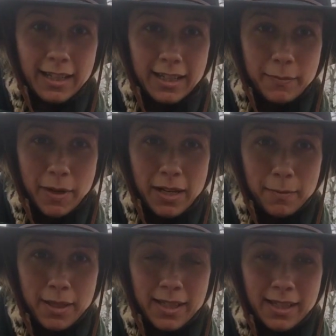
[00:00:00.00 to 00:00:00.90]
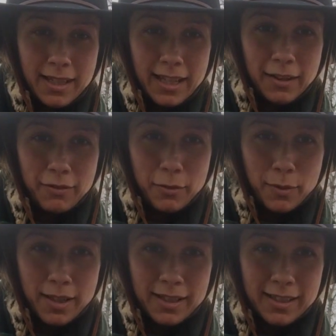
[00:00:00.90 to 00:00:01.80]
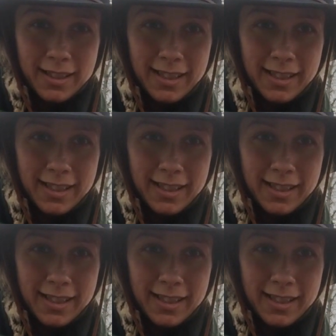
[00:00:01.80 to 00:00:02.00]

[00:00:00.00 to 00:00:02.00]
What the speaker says: in my opinion, everyone